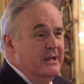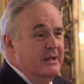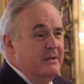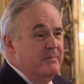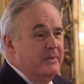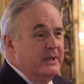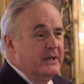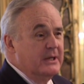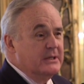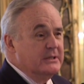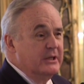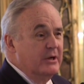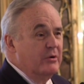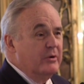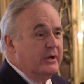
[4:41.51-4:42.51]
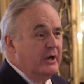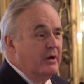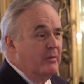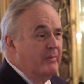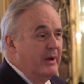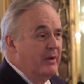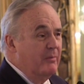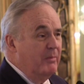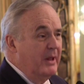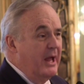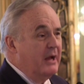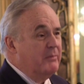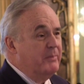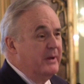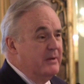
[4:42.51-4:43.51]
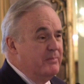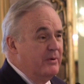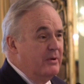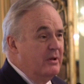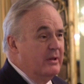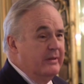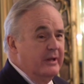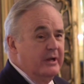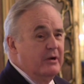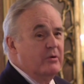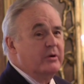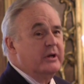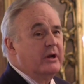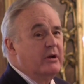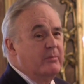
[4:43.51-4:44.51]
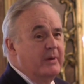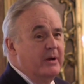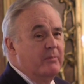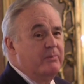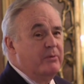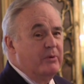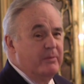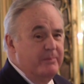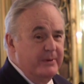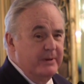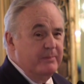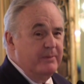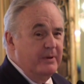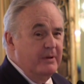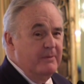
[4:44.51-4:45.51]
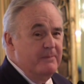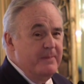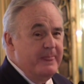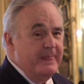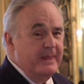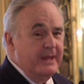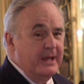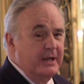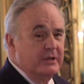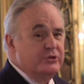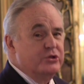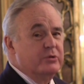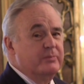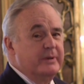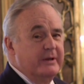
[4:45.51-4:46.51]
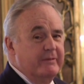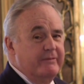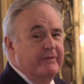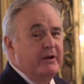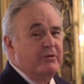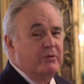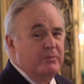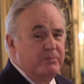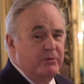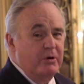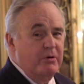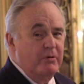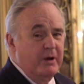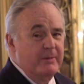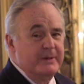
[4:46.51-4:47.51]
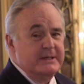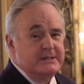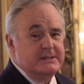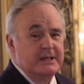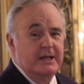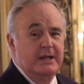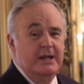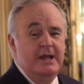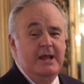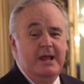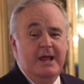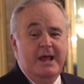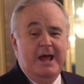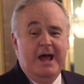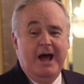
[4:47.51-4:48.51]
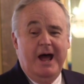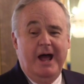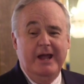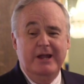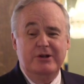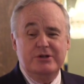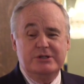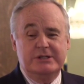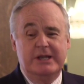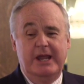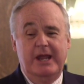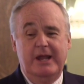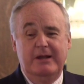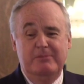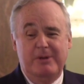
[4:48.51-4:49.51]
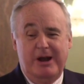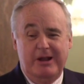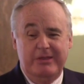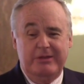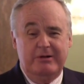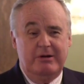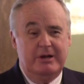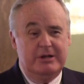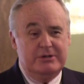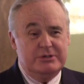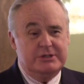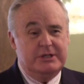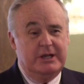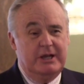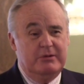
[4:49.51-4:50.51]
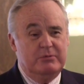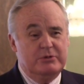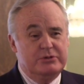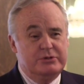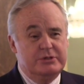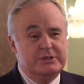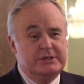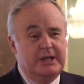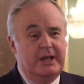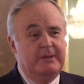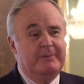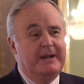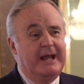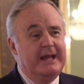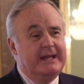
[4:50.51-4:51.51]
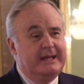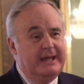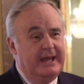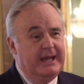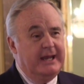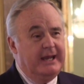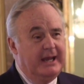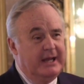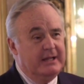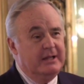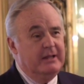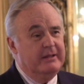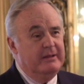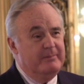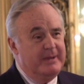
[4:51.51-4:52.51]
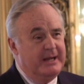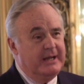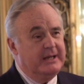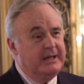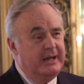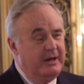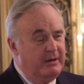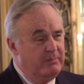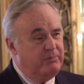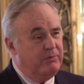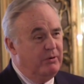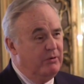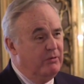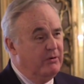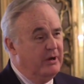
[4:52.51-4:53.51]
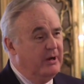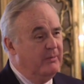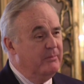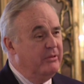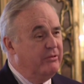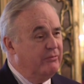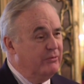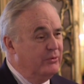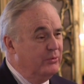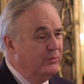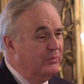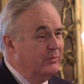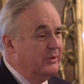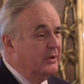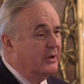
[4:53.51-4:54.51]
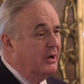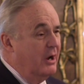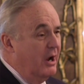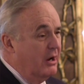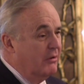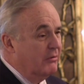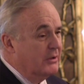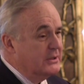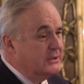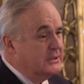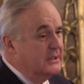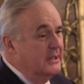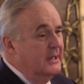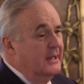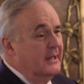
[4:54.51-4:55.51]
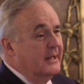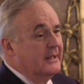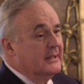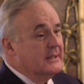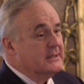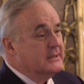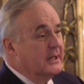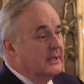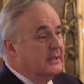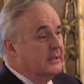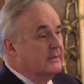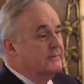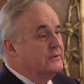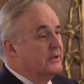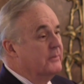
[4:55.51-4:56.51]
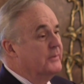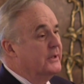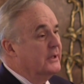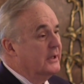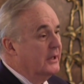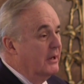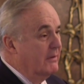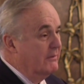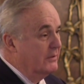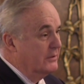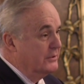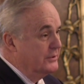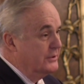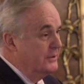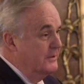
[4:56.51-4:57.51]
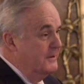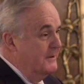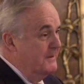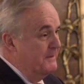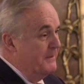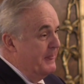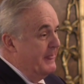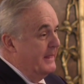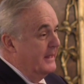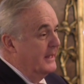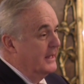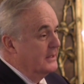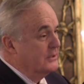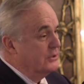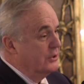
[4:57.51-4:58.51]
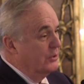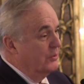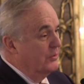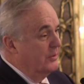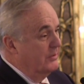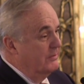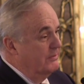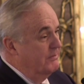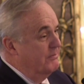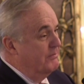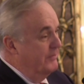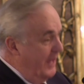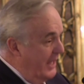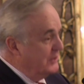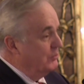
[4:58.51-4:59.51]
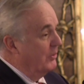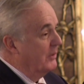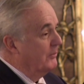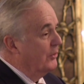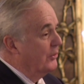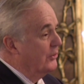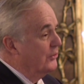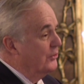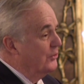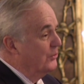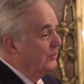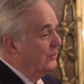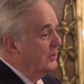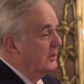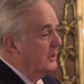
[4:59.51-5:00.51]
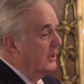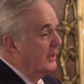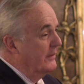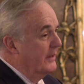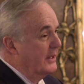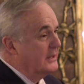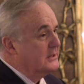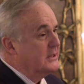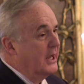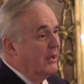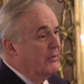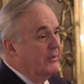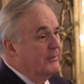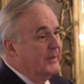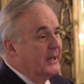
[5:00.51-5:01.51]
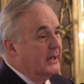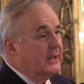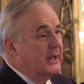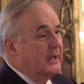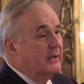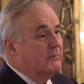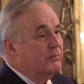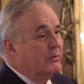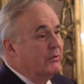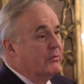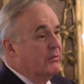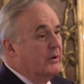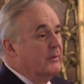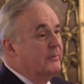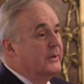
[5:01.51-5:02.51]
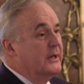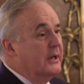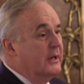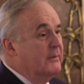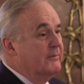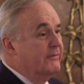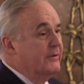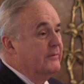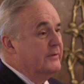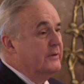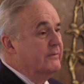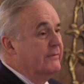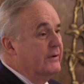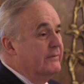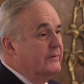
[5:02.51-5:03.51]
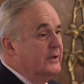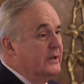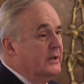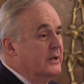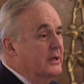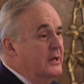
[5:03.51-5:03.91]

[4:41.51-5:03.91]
because they don't care about black people and they don't care about poor people. And it should be a federal program. And he said, I understand, Martha, I understand what you're saying, but I can't get the Medicare program through the Congress unless I give something to the governors. And so that's what I'm going to do. And that's how the Medicaid program became 50-50